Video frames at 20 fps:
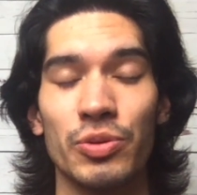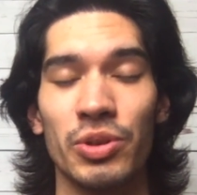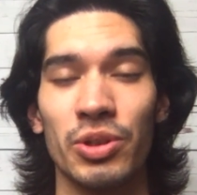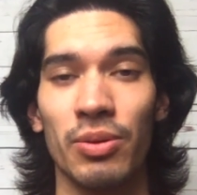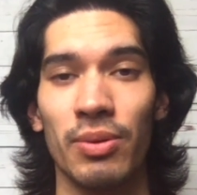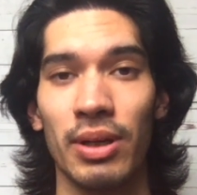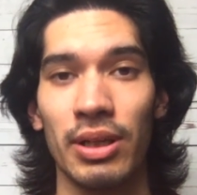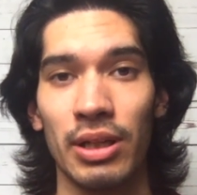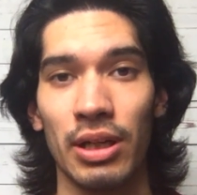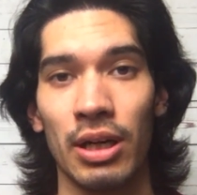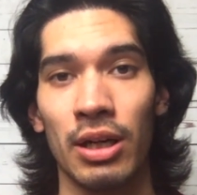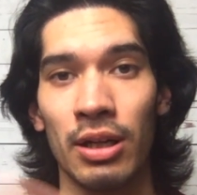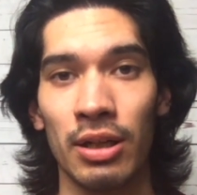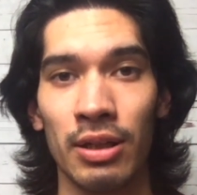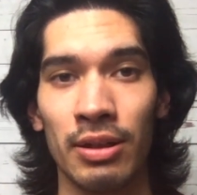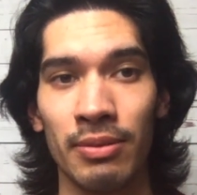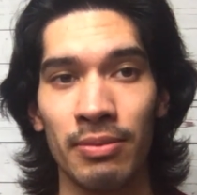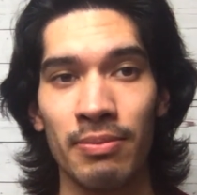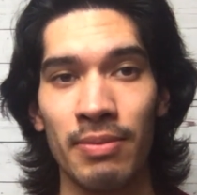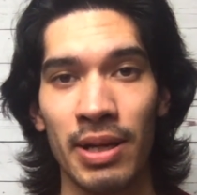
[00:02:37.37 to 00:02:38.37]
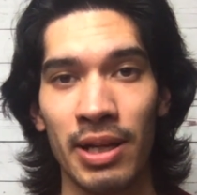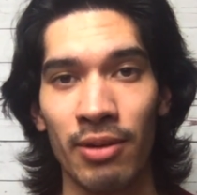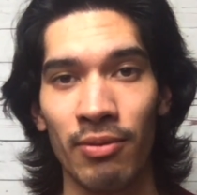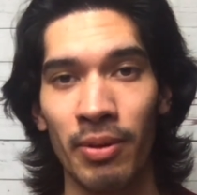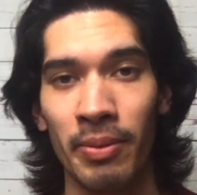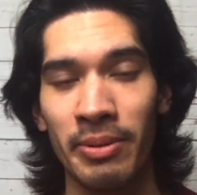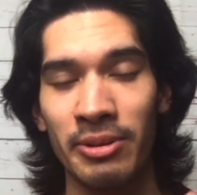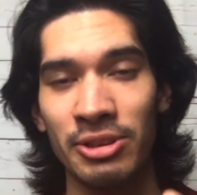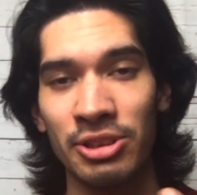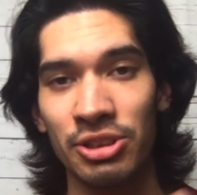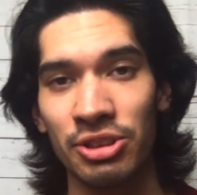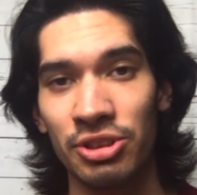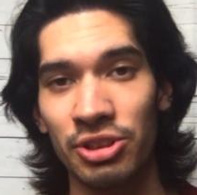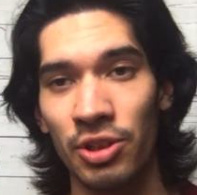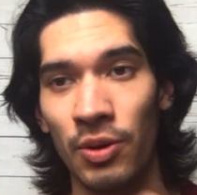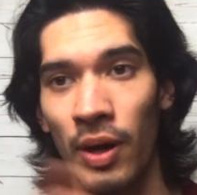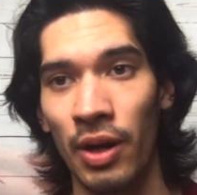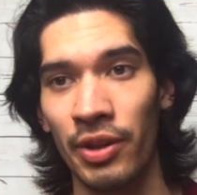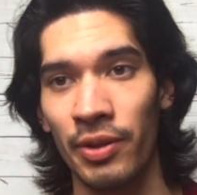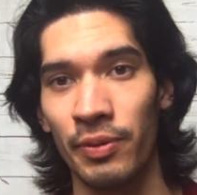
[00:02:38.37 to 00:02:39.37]
We don't want our men and women to
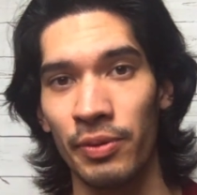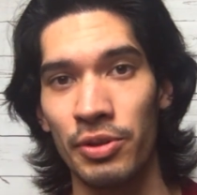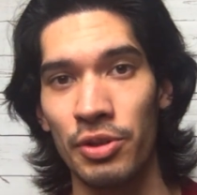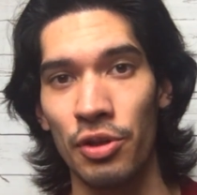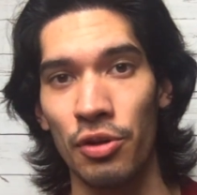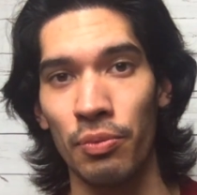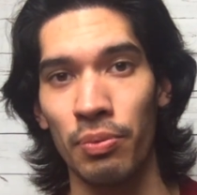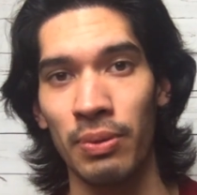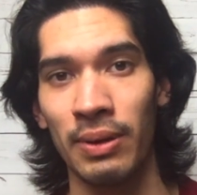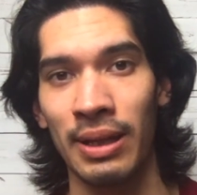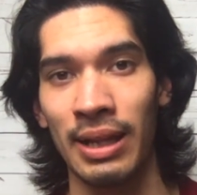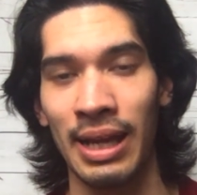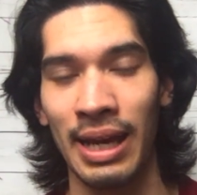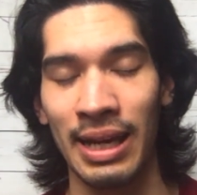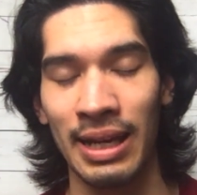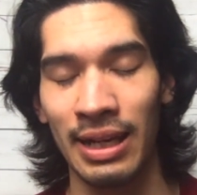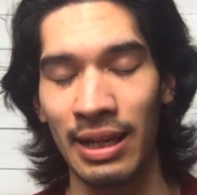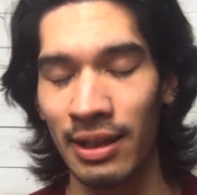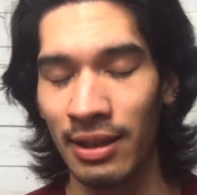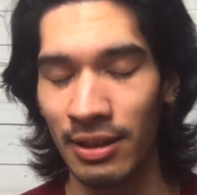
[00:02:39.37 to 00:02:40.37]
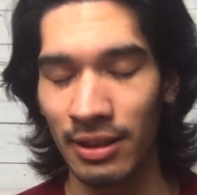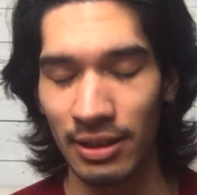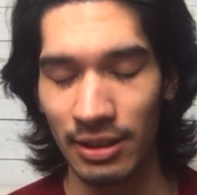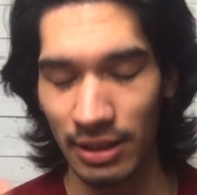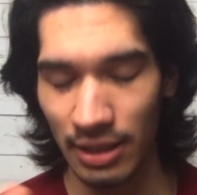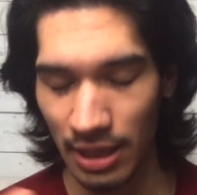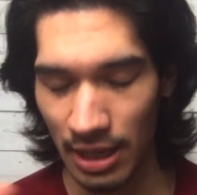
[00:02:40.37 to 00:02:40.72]
go out there with no plan and